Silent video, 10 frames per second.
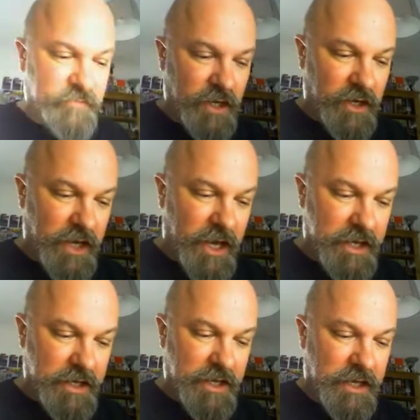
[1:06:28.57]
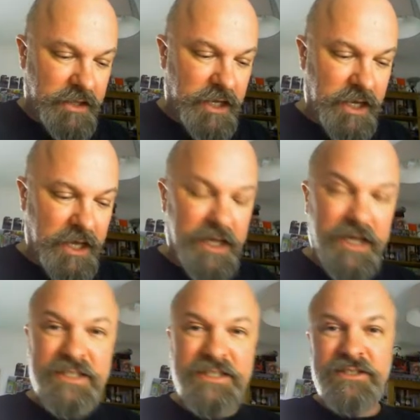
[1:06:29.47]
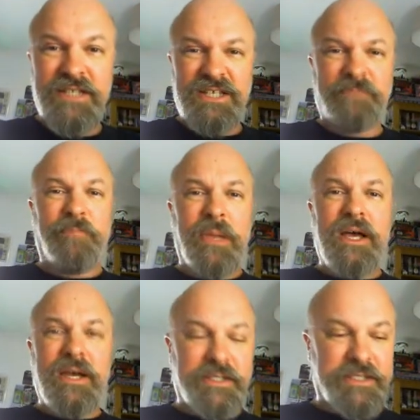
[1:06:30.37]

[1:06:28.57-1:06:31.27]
Okay, the it, it, it, burns.